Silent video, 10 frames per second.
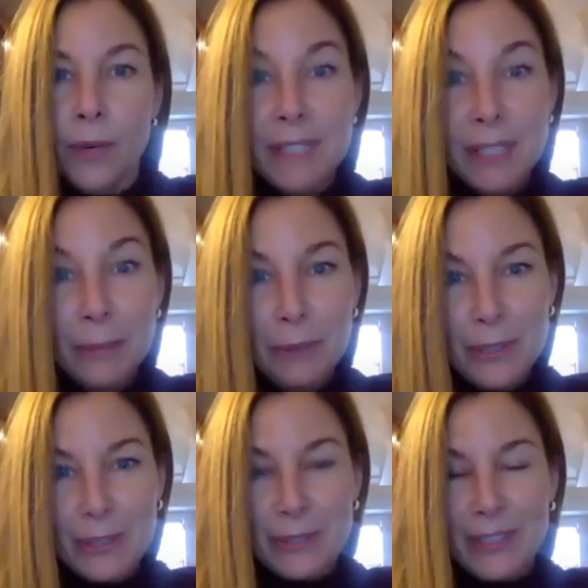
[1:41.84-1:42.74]
still a
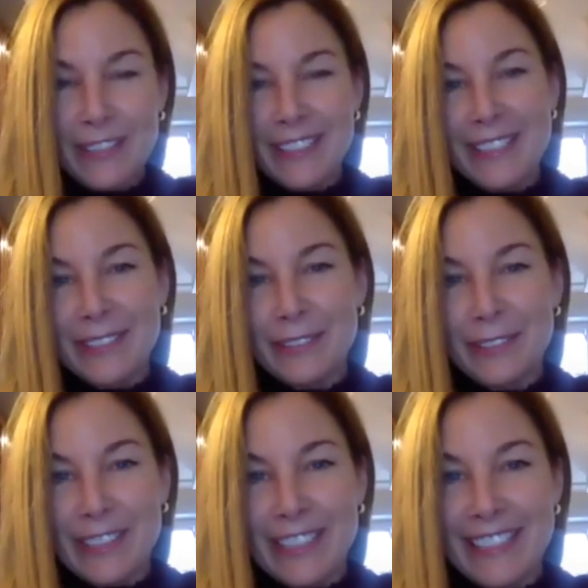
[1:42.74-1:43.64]
personal trainer. I still have
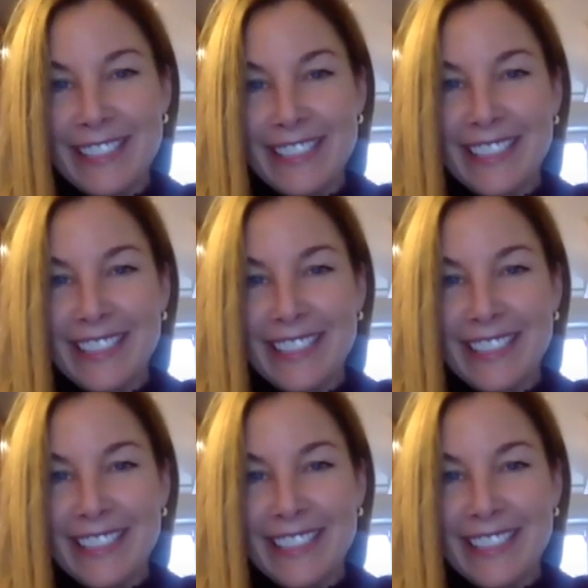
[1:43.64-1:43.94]
clients.